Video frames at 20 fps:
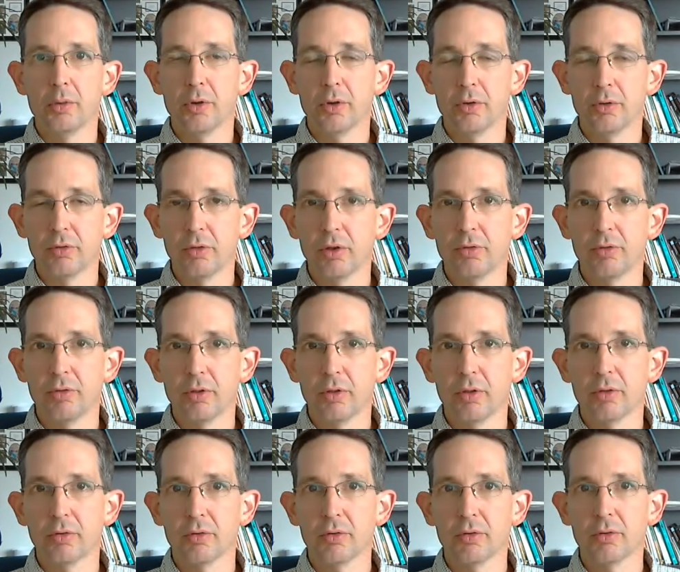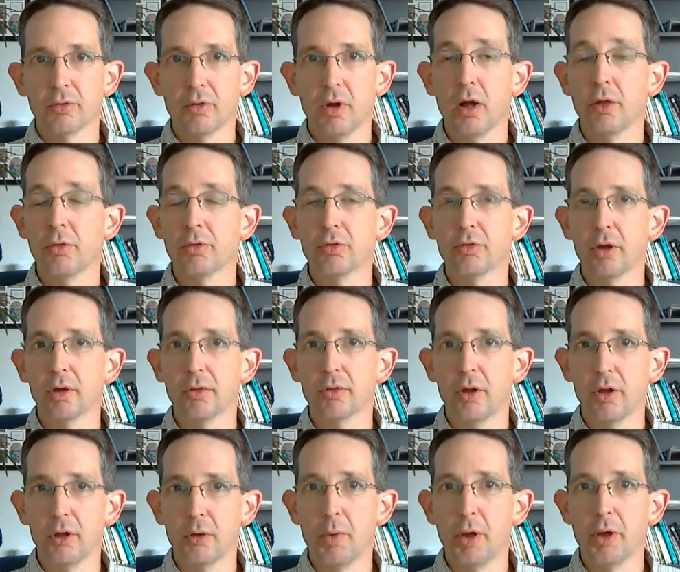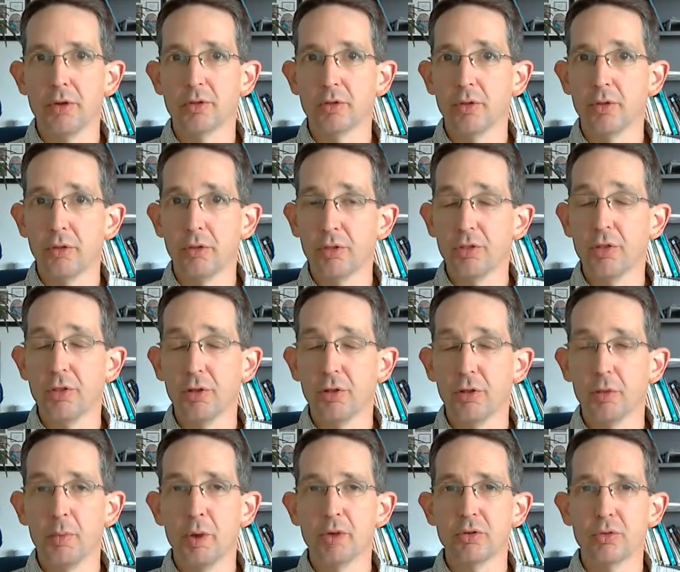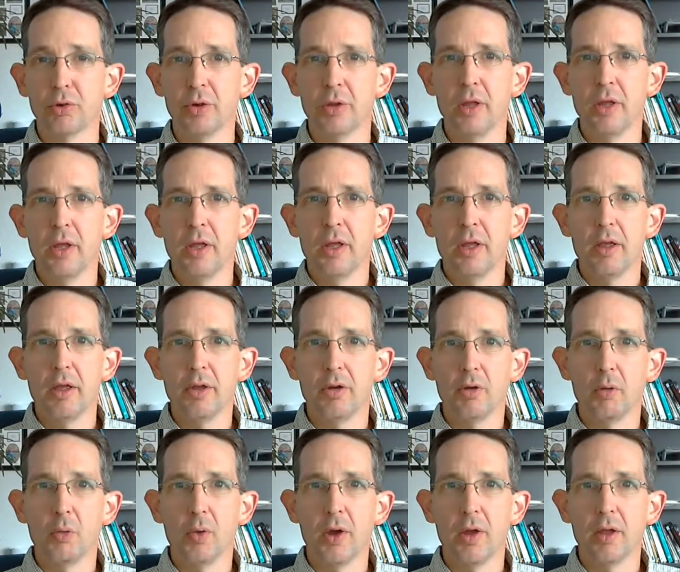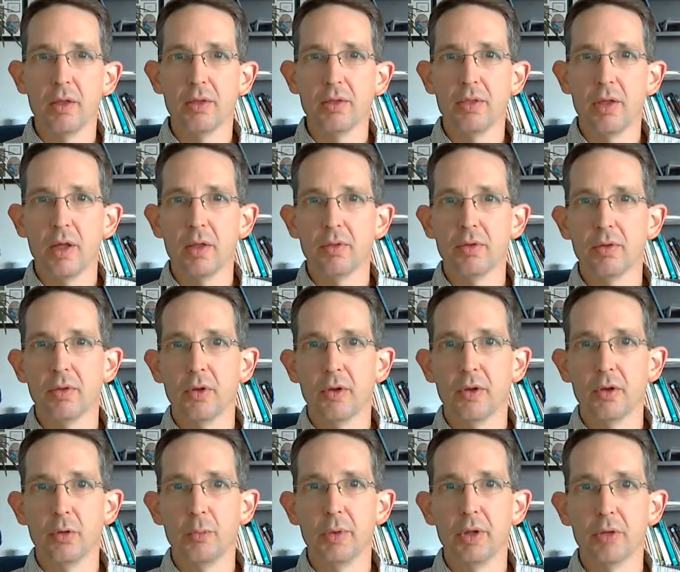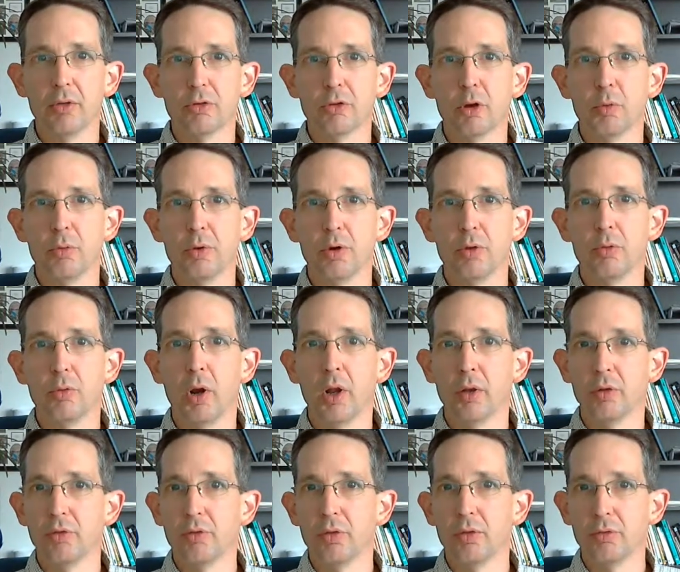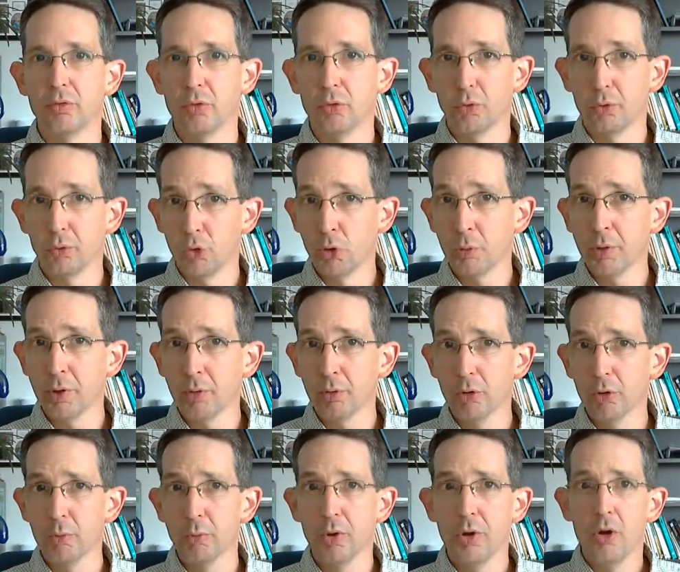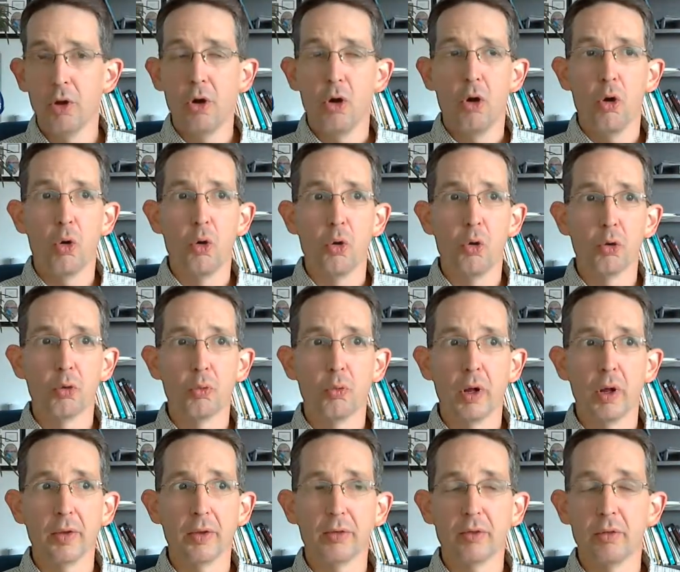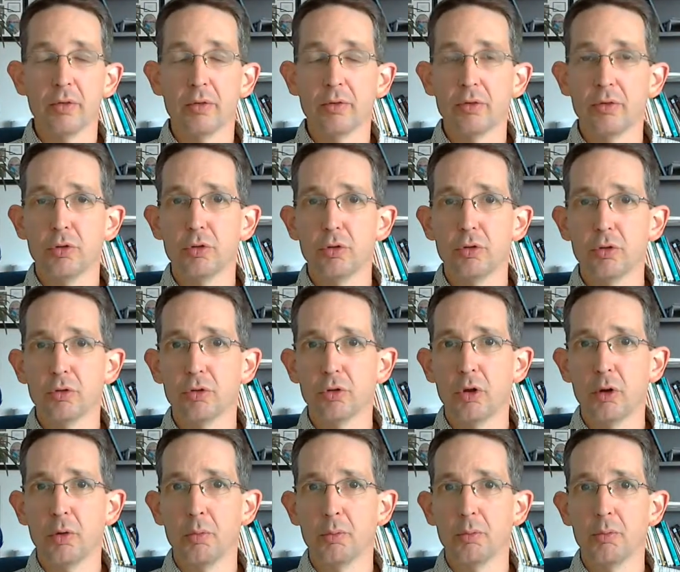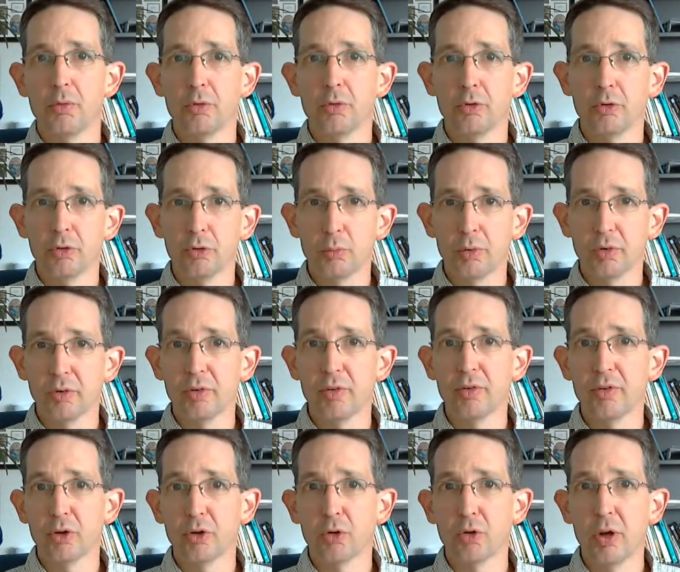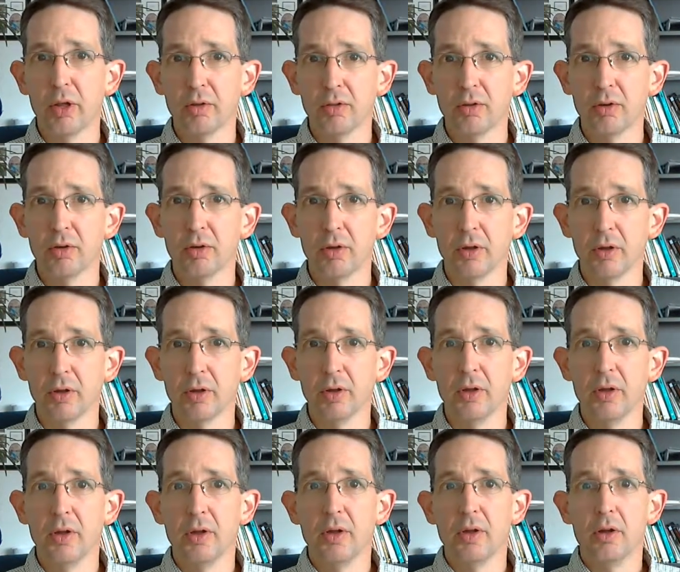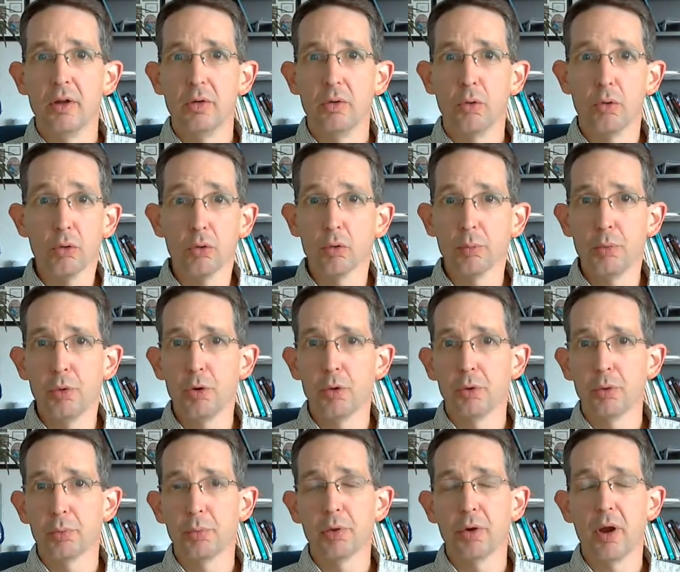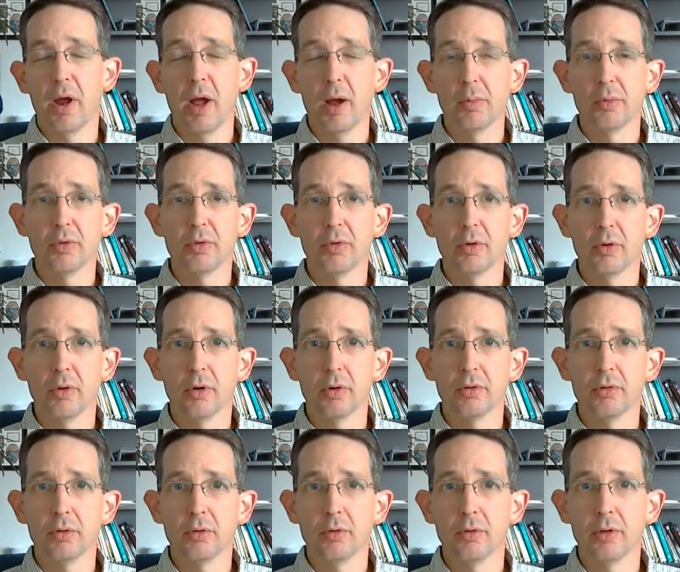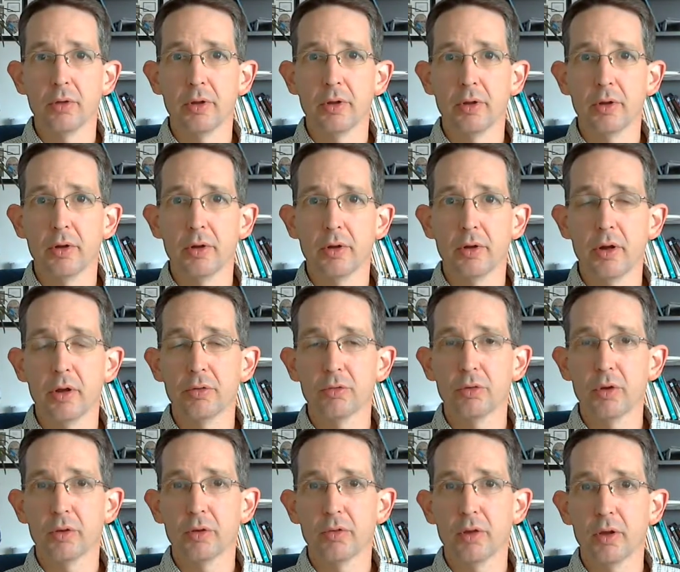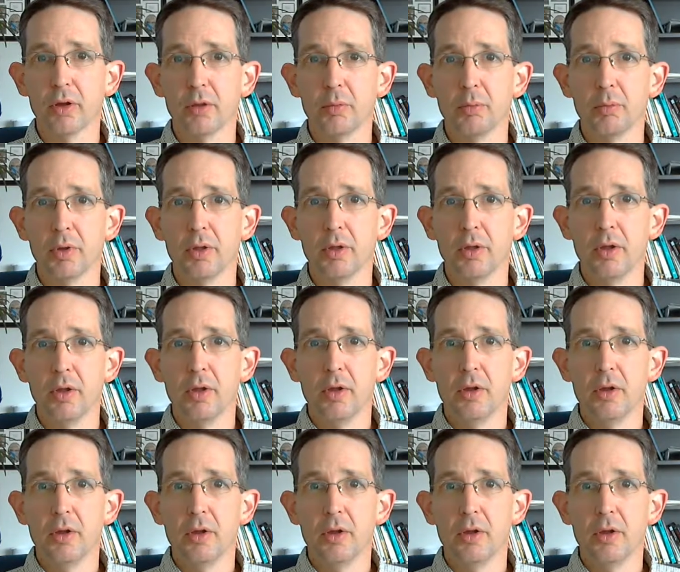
conceive of this construct that you're measuring, the thing that you're measuring, in a way that it'll be interpreted relative to a norming group or relative to some specific criteria, or both perhaps. There are certainly constructs that can be